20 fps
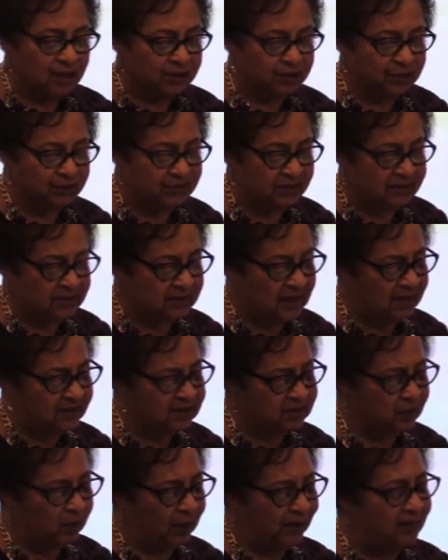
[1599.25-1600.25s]
to
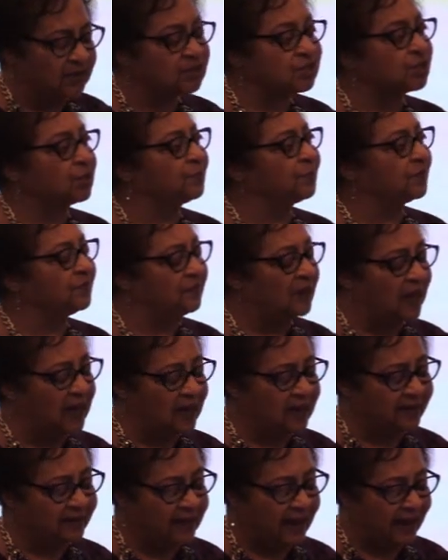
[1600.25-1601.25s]
discuss ways to
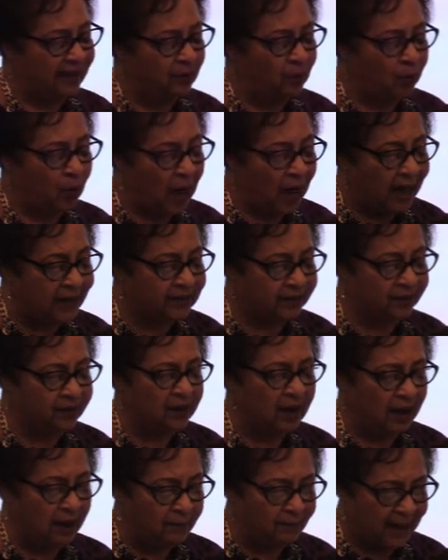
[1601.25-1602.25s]
provide a
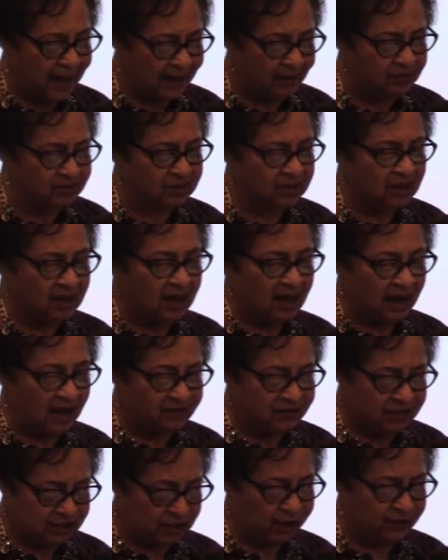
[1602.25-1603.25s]
wider amount
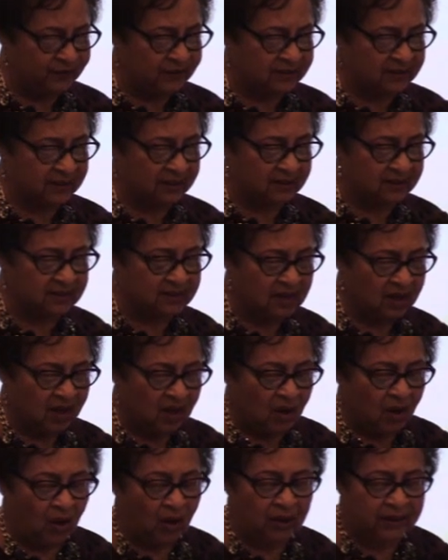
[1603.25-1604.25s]
of services
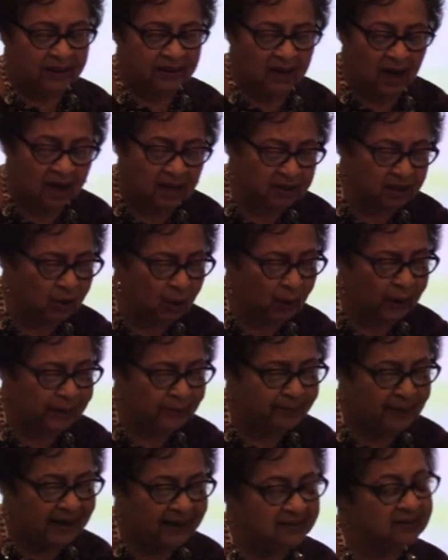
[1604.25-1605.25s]
on an
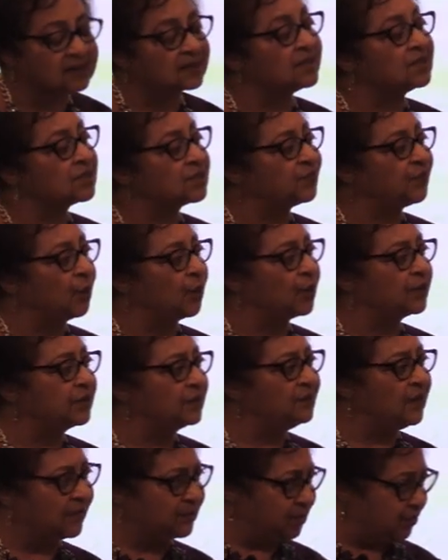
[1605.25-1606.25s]
ongoing basis for
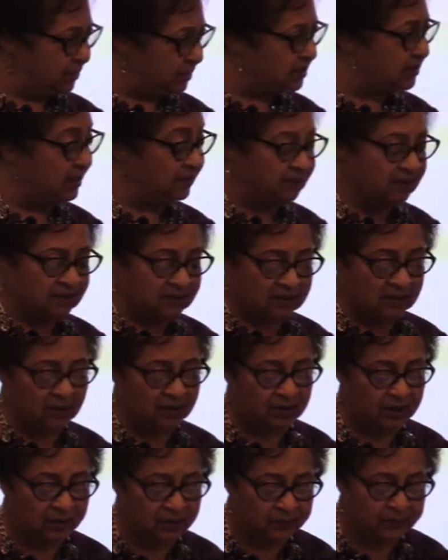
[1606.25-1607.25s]
the veterans of
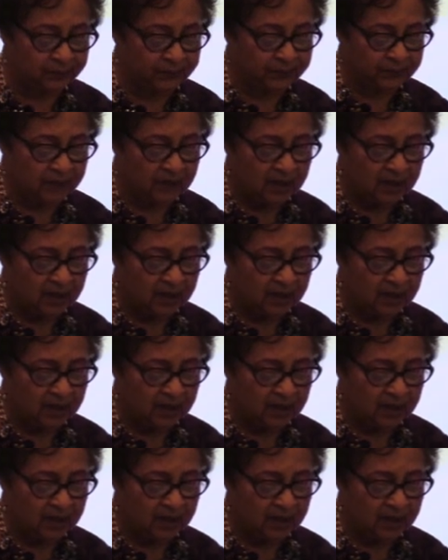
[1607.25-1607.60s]
DeSoto.